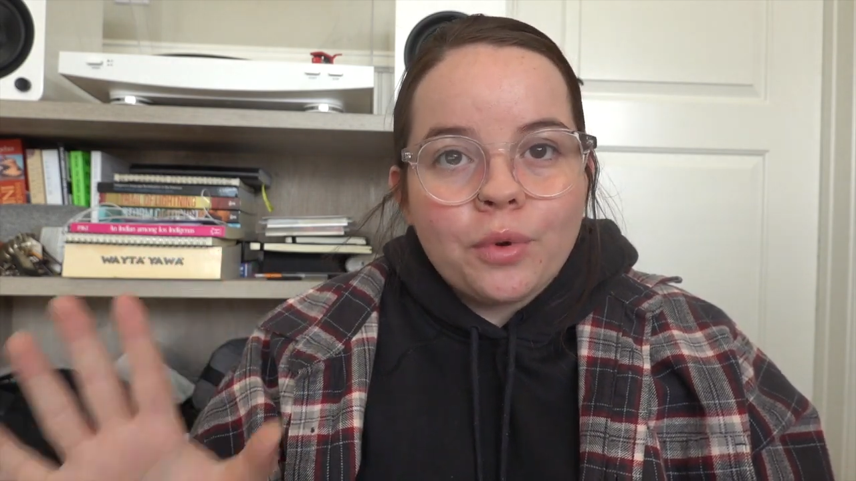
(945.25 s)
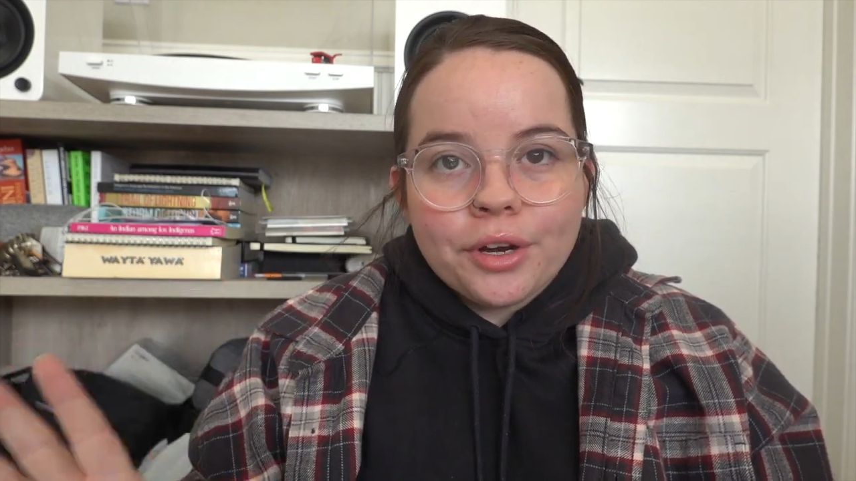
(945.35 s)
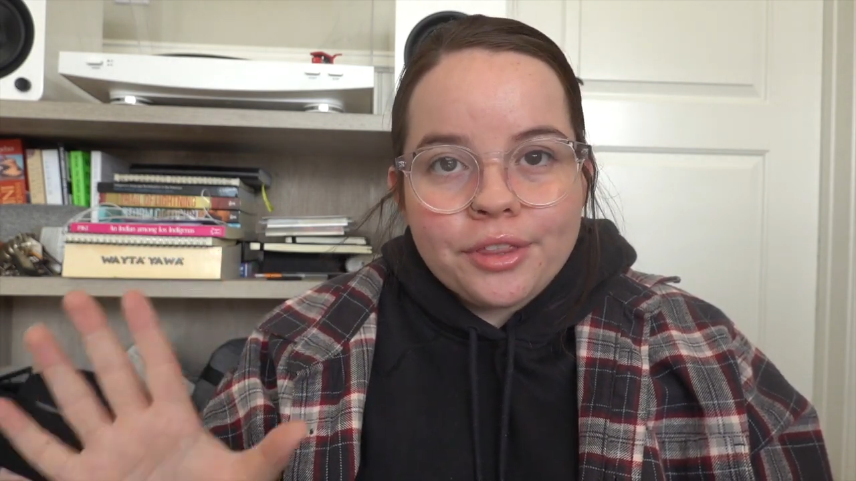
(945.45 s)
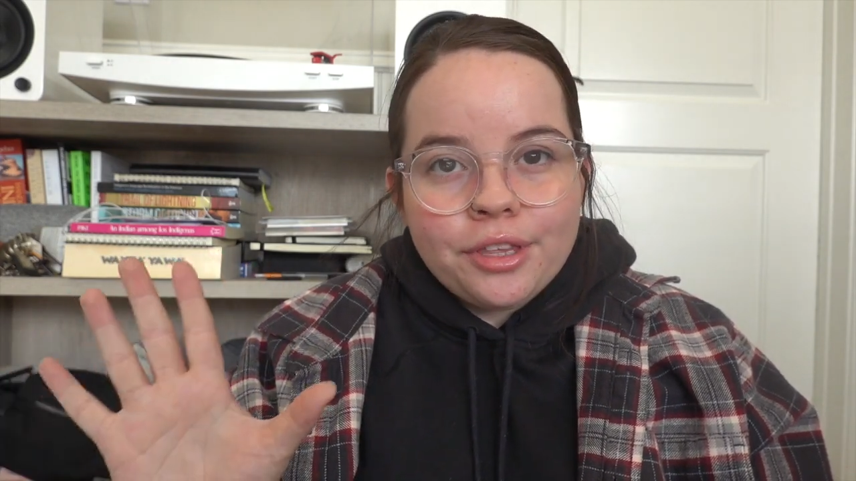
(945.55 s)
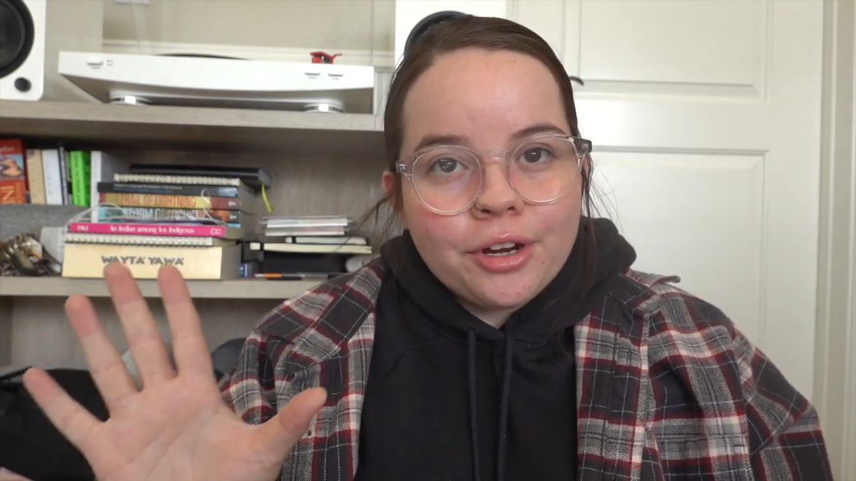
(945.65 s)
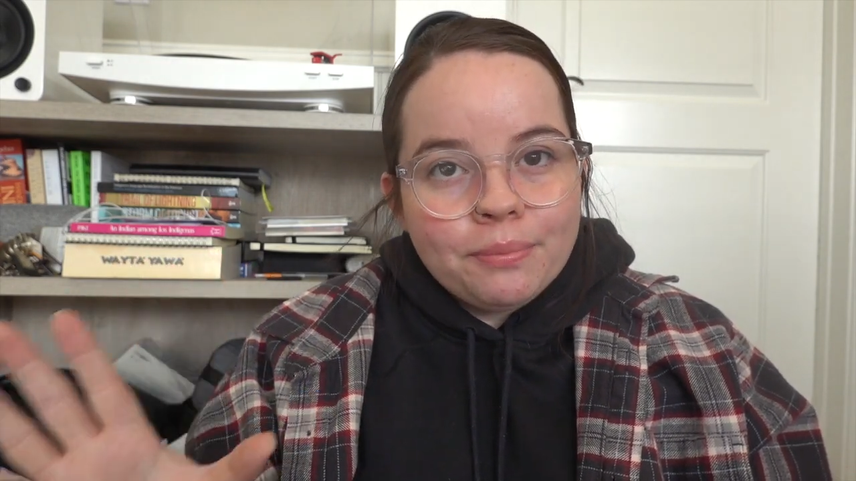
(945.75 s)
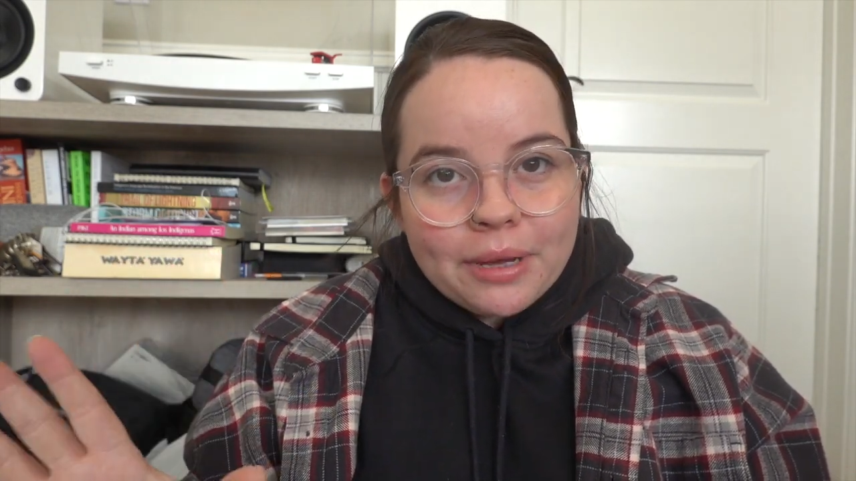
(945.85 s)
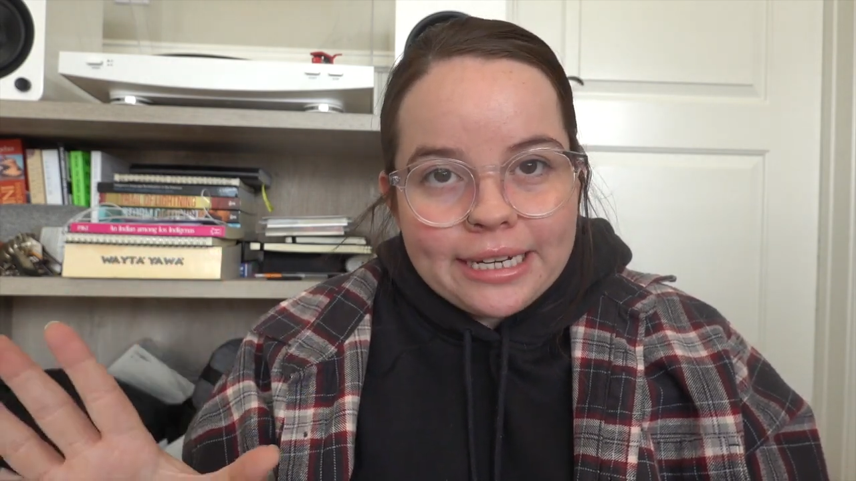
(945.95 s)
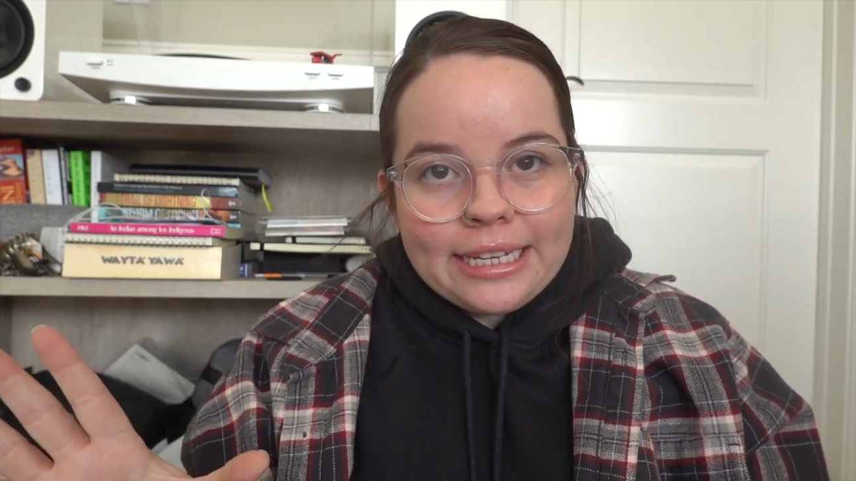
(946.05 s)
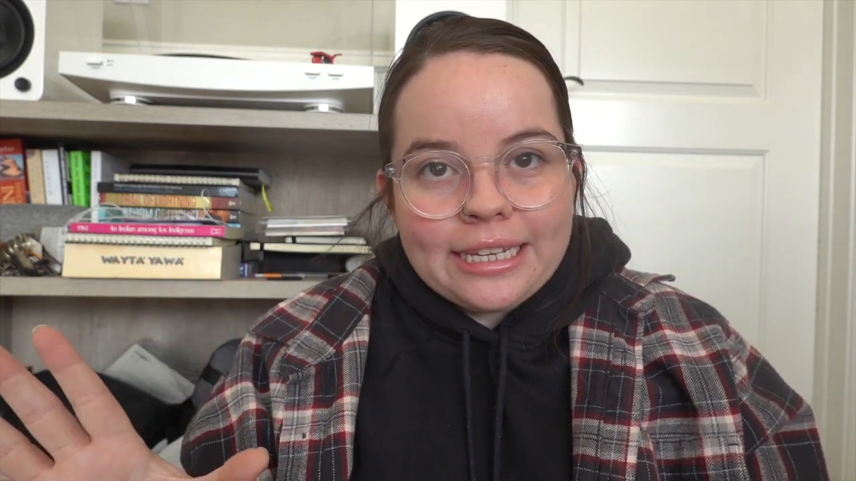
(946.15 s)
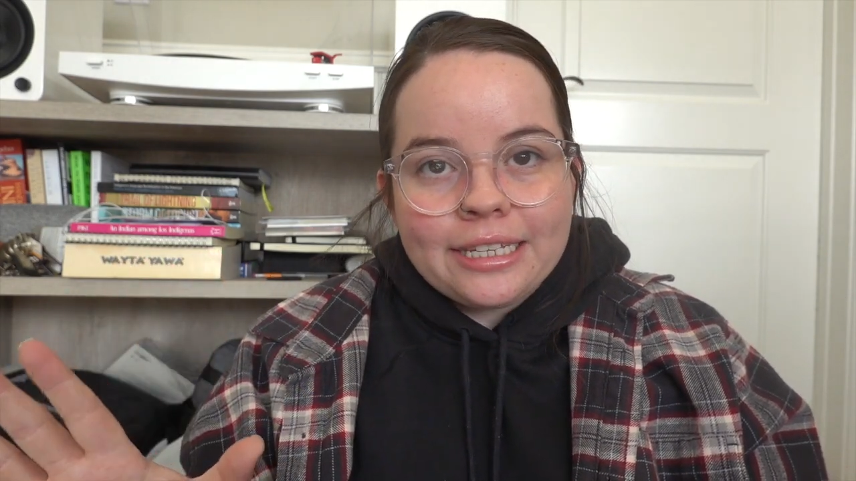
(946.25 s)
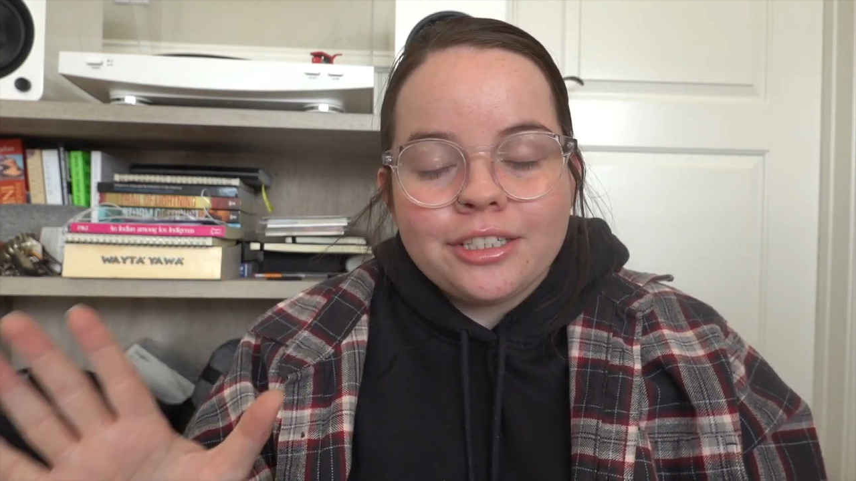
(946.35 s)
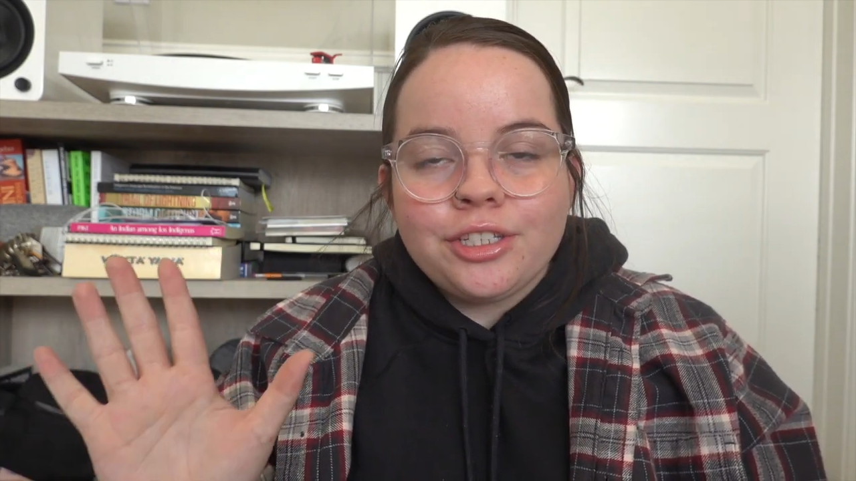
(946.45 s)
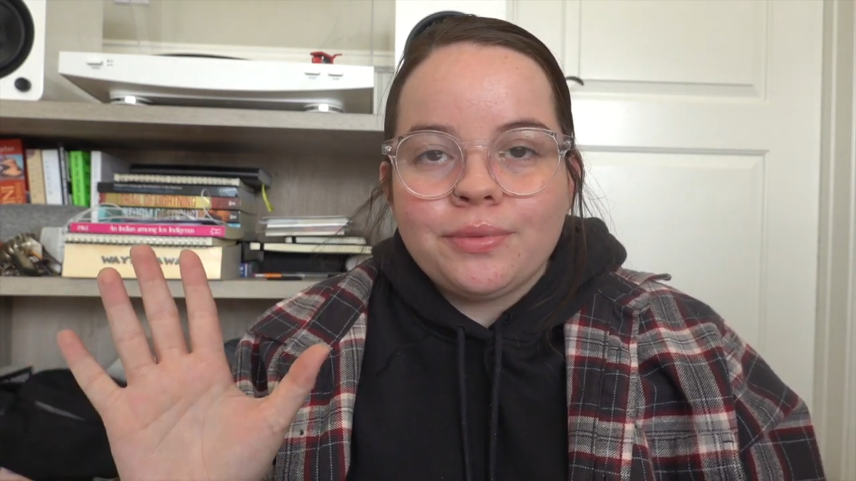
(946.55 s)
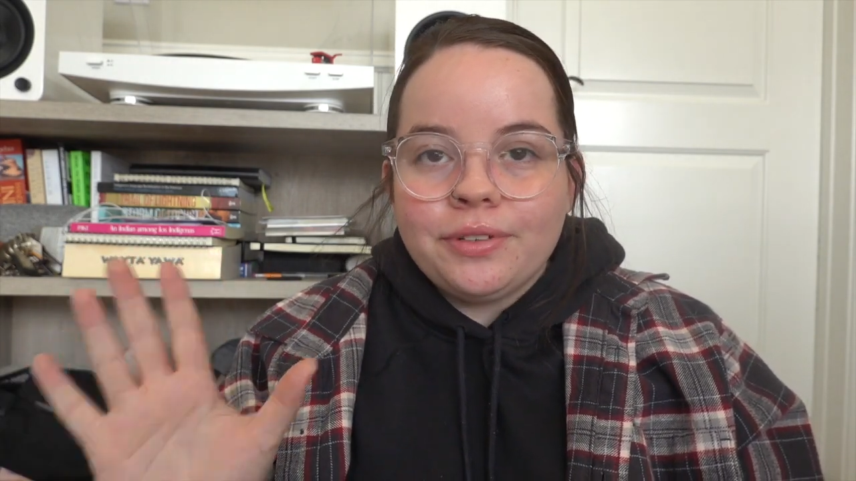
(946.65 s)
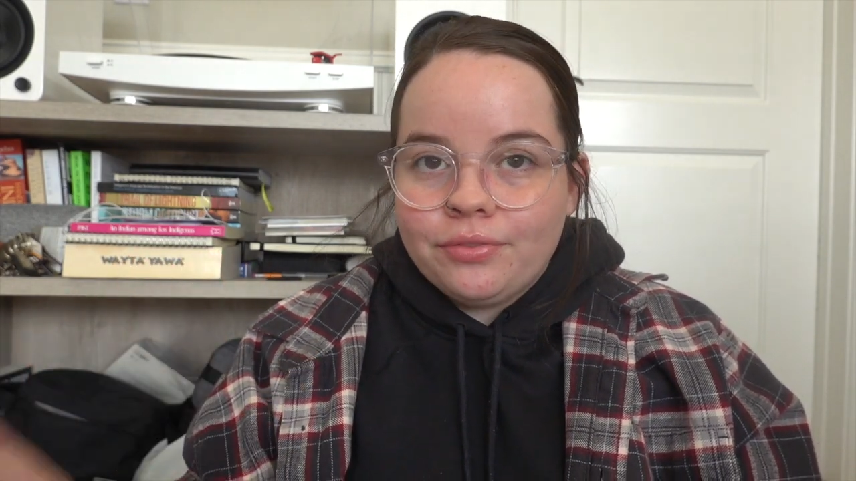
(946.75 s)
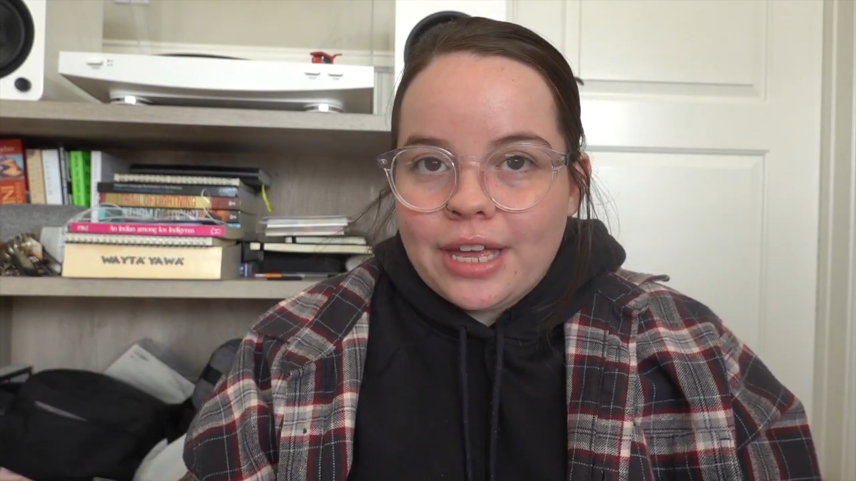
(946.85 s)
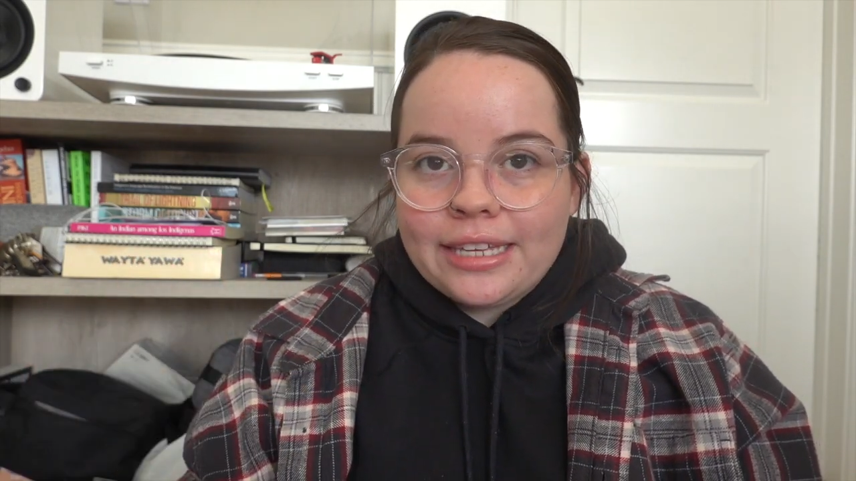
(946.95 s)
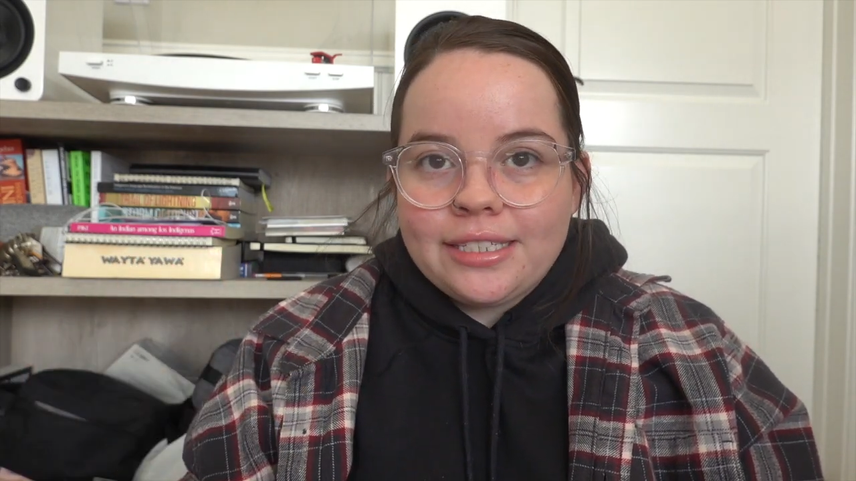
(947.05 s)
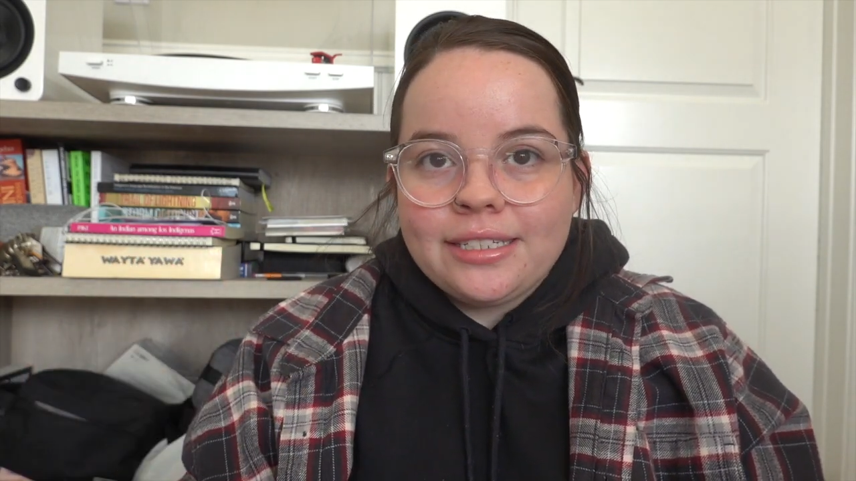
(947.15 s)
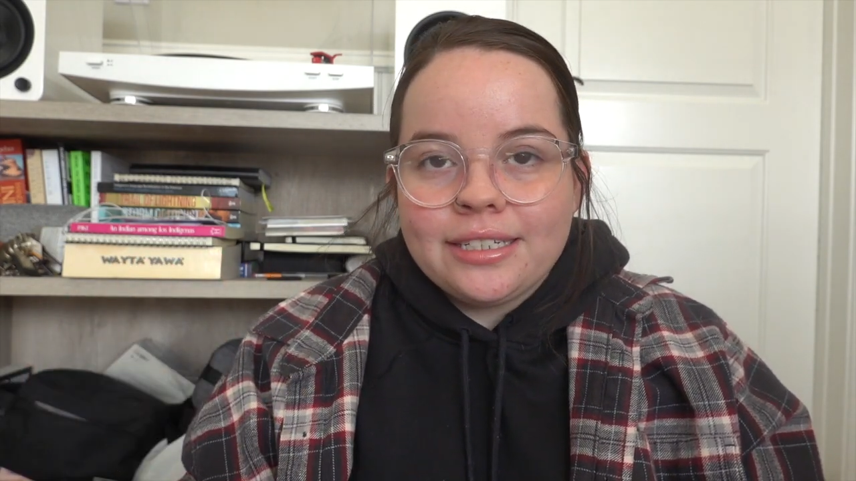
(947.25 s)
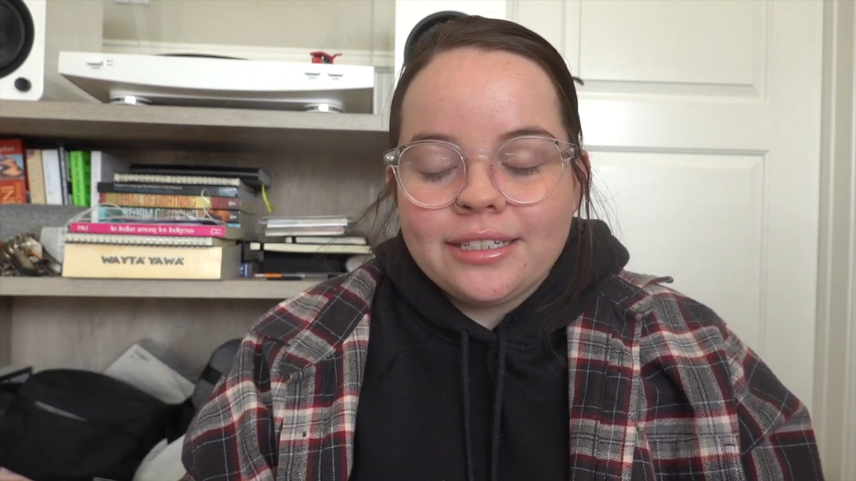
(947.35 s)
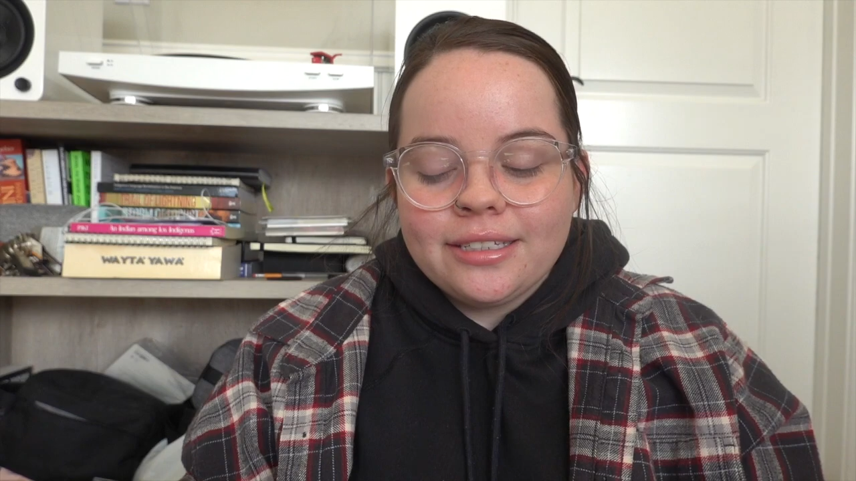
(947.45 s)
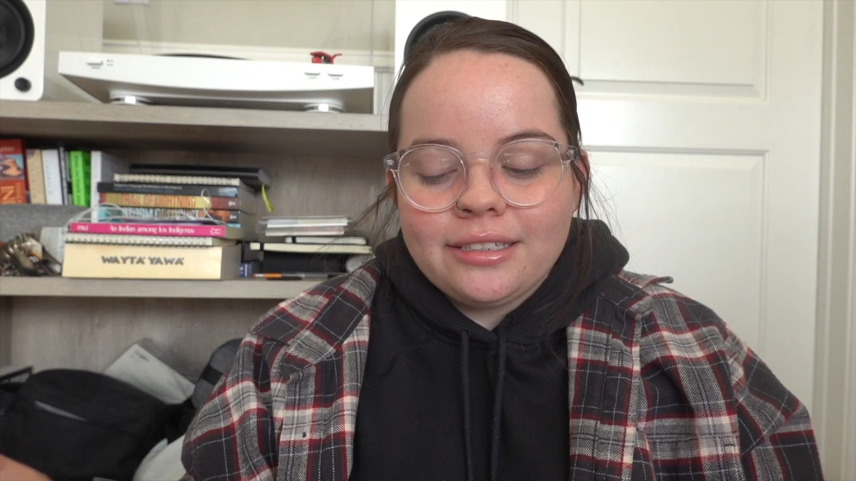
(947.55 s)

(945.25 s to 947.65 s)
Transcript: worth your money to invest